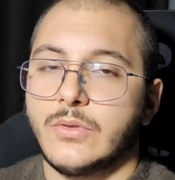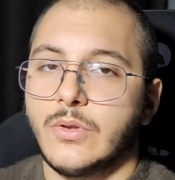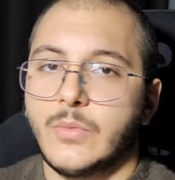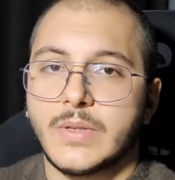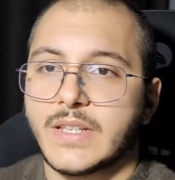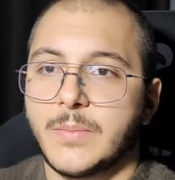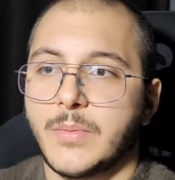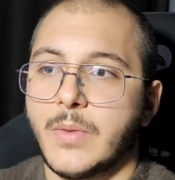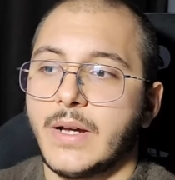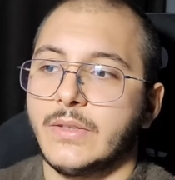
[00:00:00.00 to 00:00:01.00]
always keep in
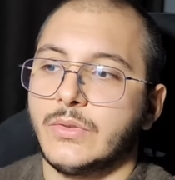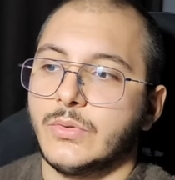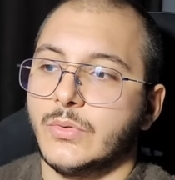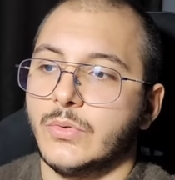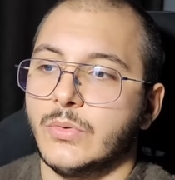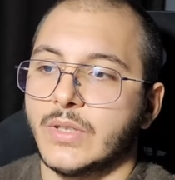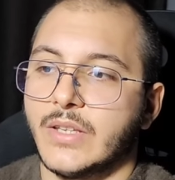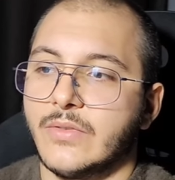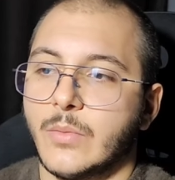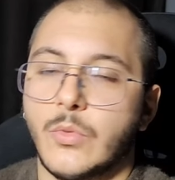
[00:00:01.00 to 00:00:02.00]
mind to
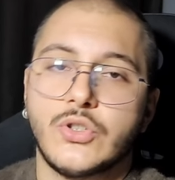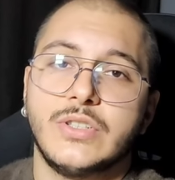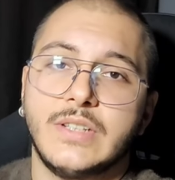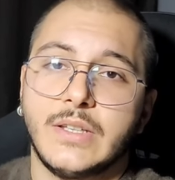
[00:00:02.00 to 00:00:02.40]
give emotional